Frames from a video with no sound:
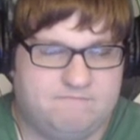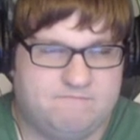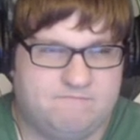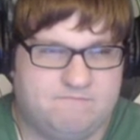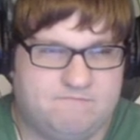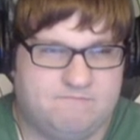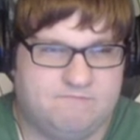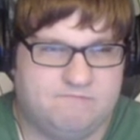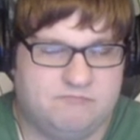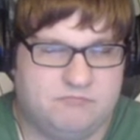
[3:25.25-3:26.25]

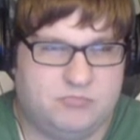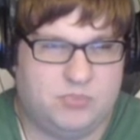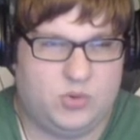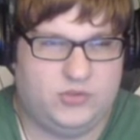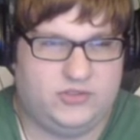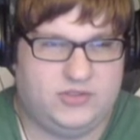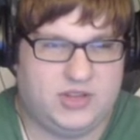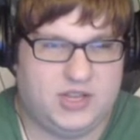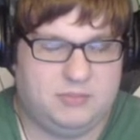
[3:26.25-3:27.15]
mm, poison type,